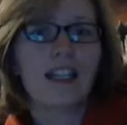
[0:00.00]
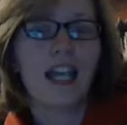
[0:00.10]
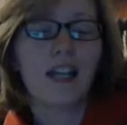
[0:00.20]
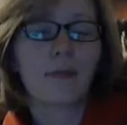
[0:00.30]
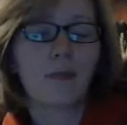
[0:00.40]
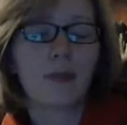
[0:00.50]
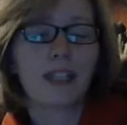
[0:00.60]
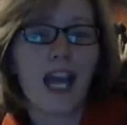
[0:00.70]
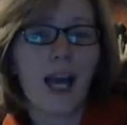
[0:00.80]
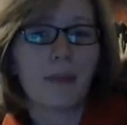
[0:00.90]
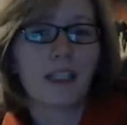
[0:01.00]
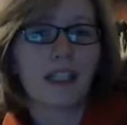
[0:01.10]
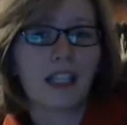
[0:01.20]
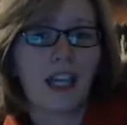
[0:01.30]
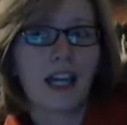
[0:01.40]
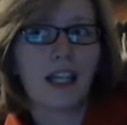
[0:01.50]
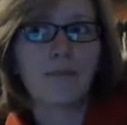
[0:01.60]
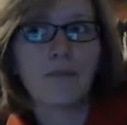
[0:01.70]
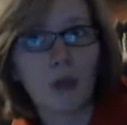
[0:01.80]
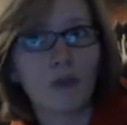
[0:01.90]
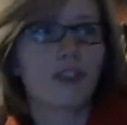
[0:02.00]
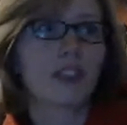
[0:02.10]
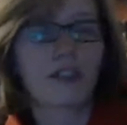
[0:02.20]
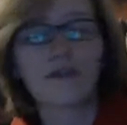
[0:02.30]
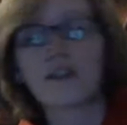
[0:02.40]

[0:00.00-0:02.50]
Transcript: That will be happening at most, if